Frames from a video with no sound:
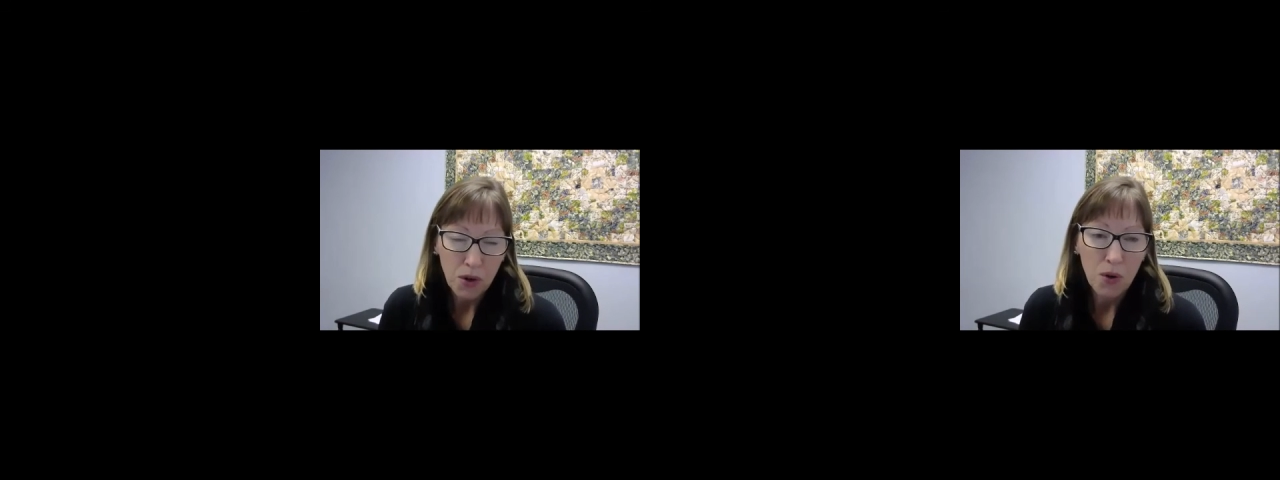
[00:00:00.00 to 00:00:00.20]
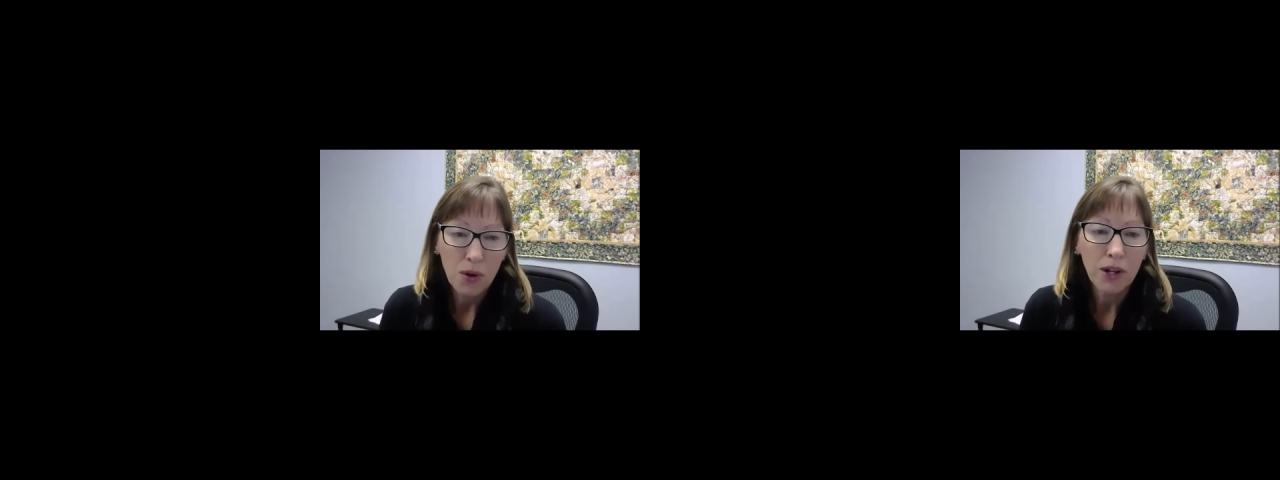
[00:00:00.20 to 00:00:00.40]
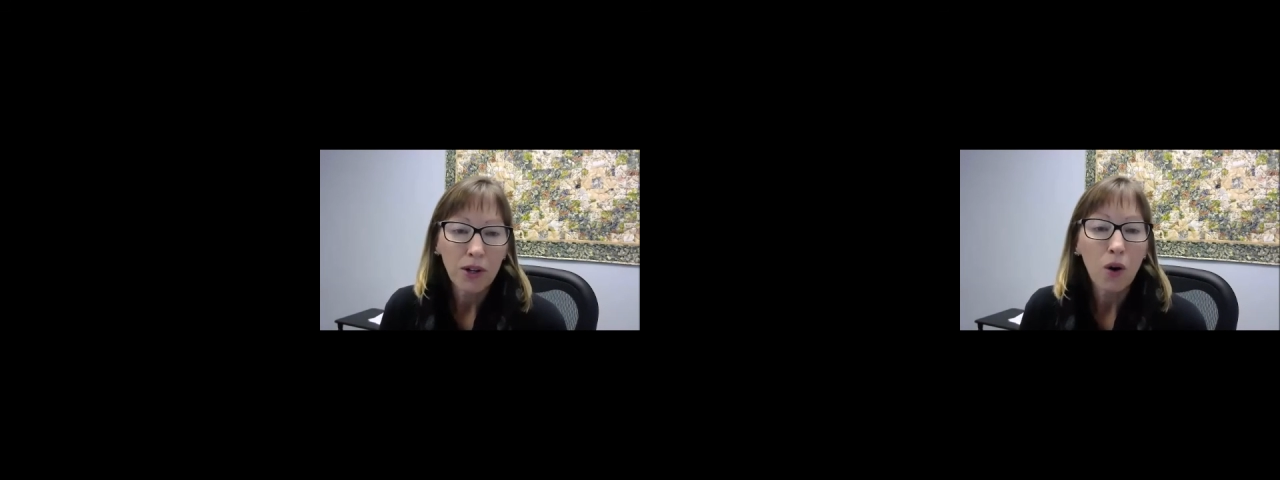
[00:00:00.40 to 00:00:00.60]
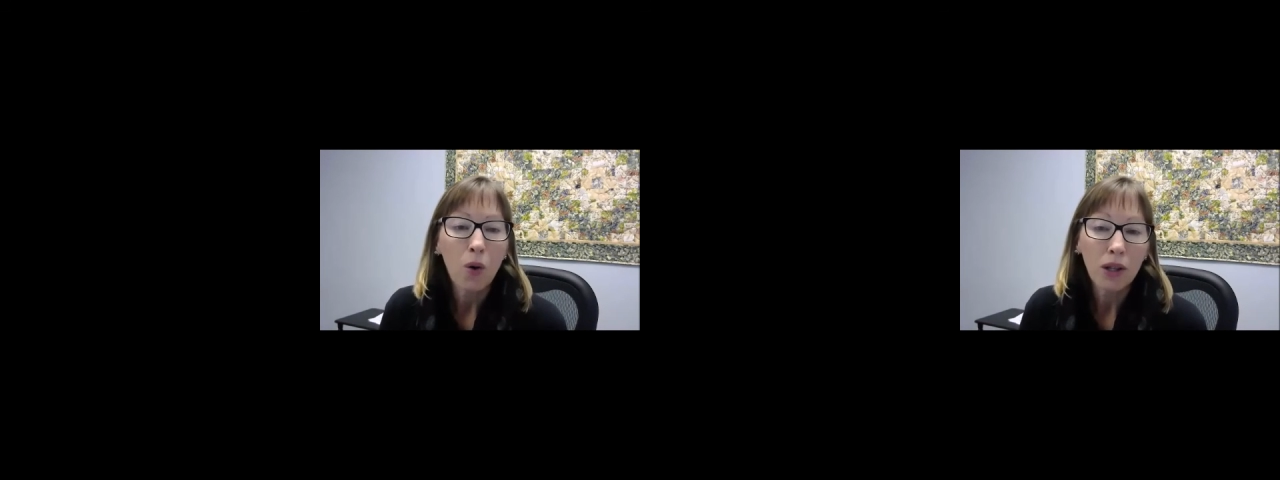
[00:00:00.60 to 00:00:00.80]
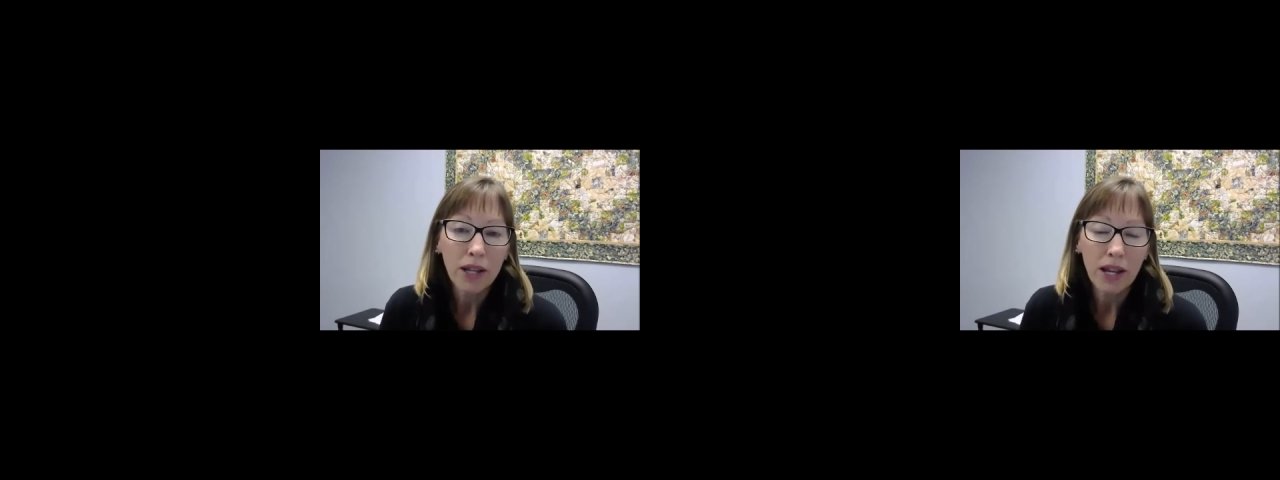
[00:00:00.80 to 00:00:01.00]
who can
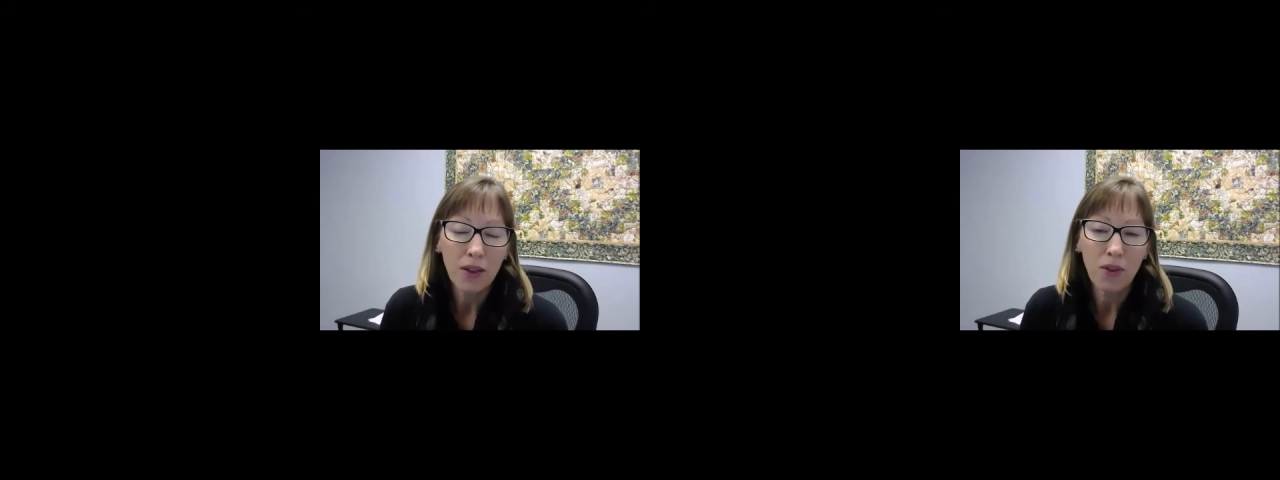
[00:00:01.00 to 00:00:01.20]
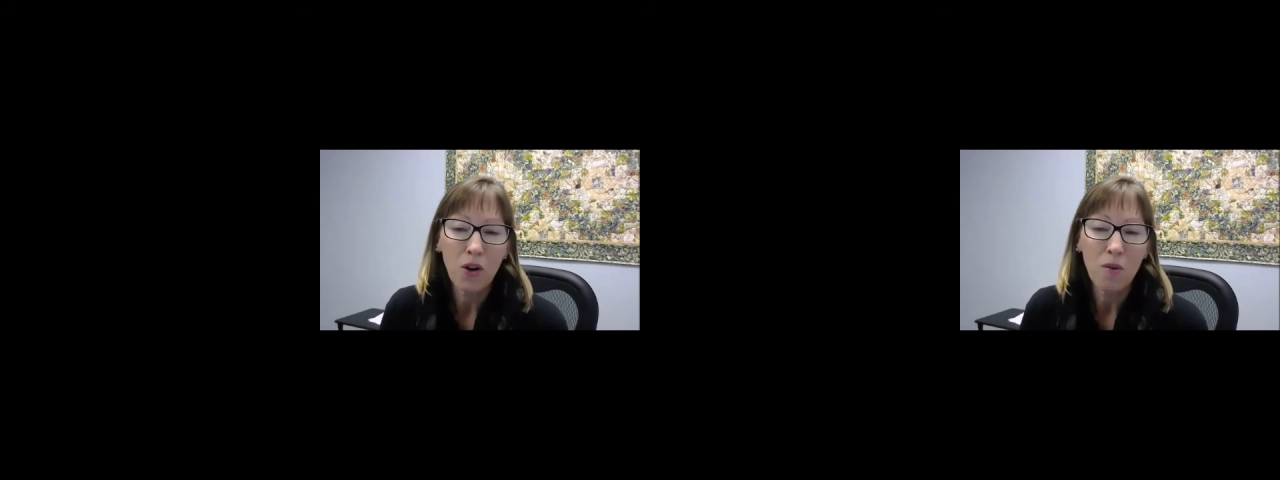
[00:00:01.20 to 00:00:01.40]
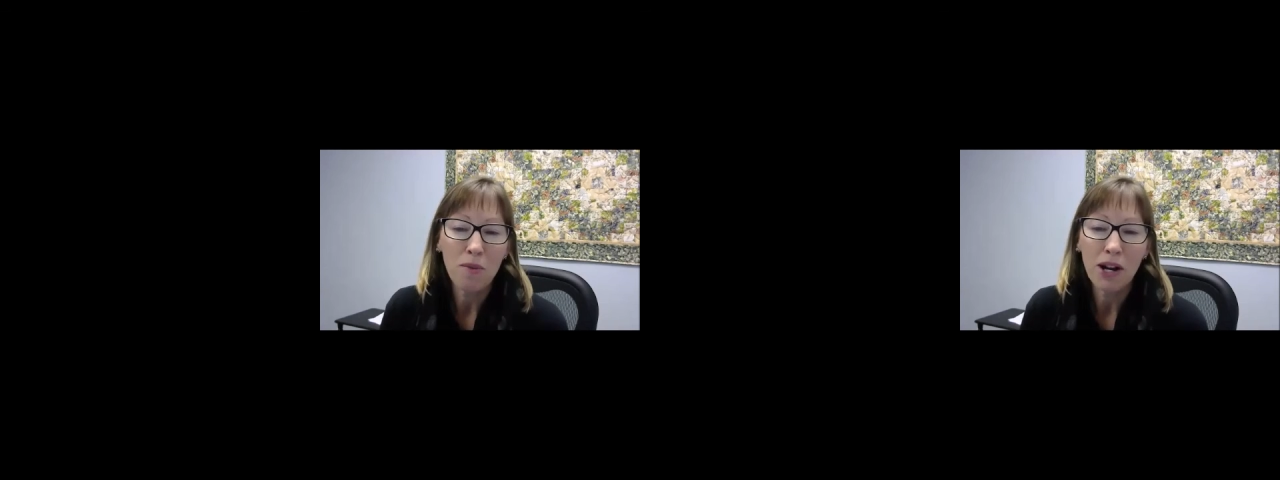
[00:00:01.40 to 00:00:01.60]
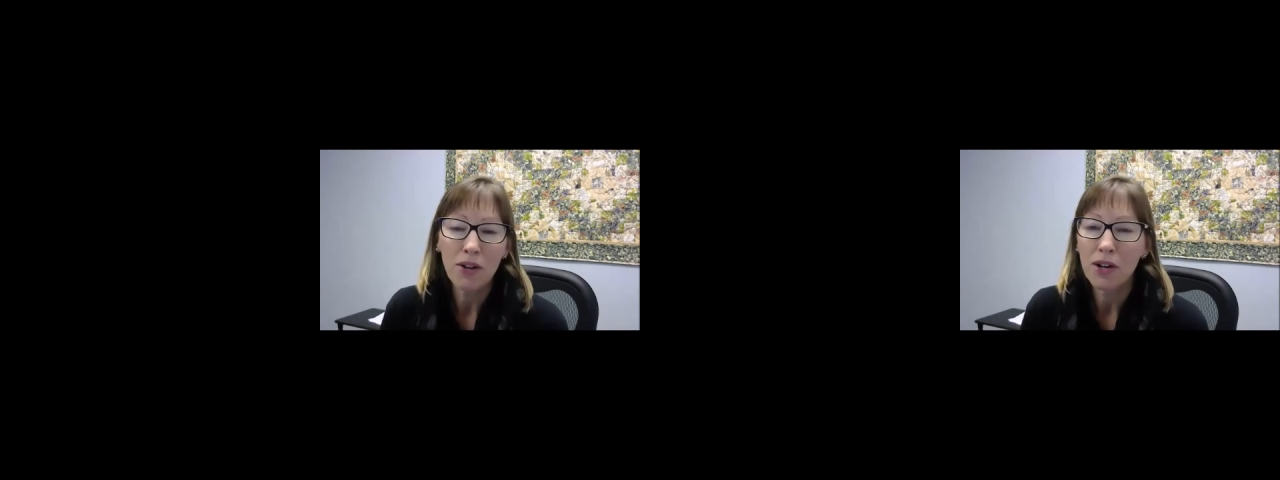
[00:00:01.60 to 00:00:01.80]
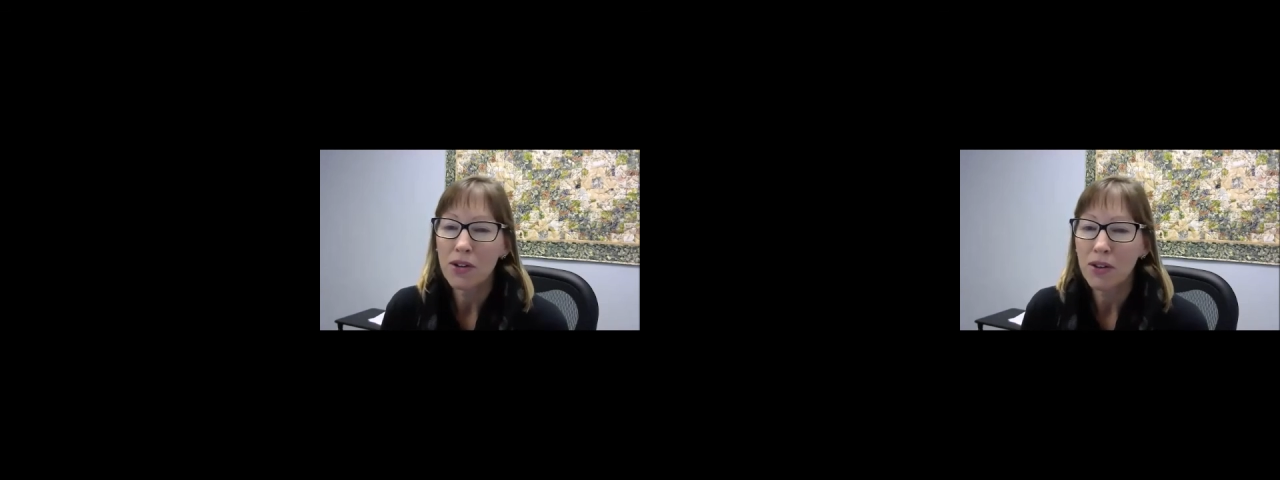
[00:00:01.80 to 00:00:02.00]
only get the home
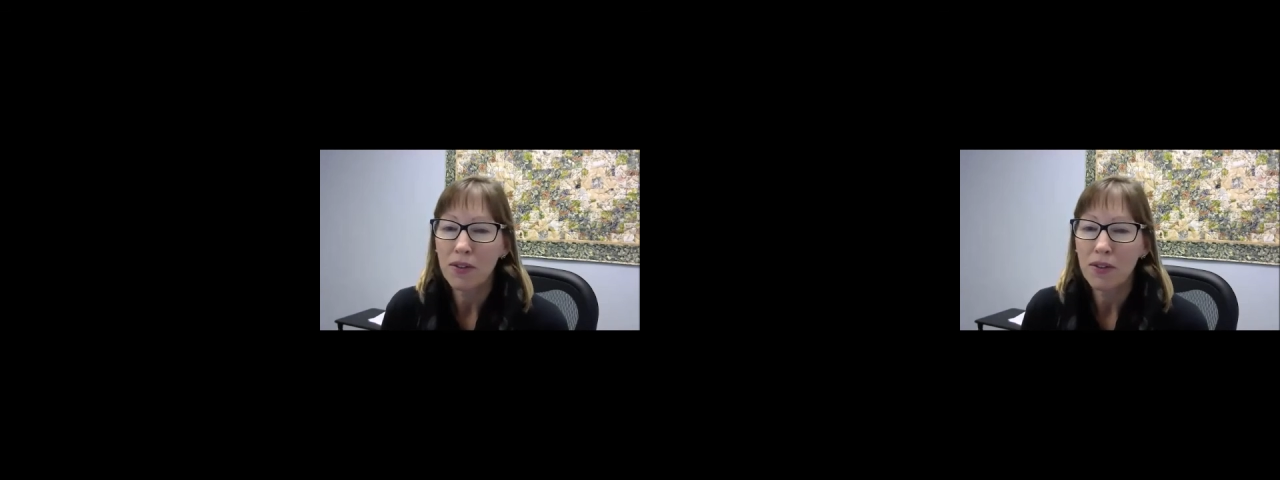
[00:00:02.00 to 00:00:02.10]
address